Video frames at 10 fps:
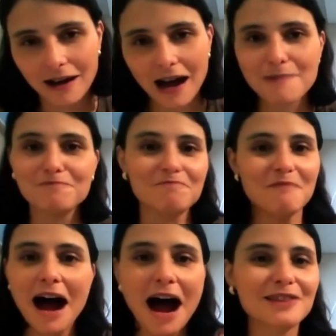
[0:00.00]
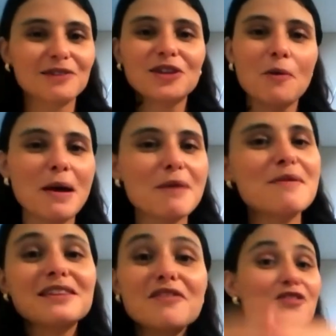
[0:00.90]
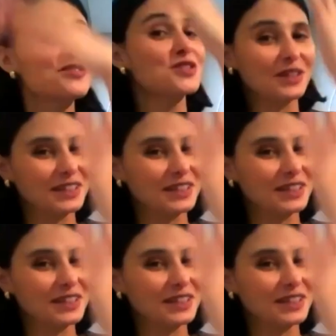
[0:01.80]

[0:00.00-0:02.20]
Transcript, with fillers: I'm, I don't know, maybe in the future.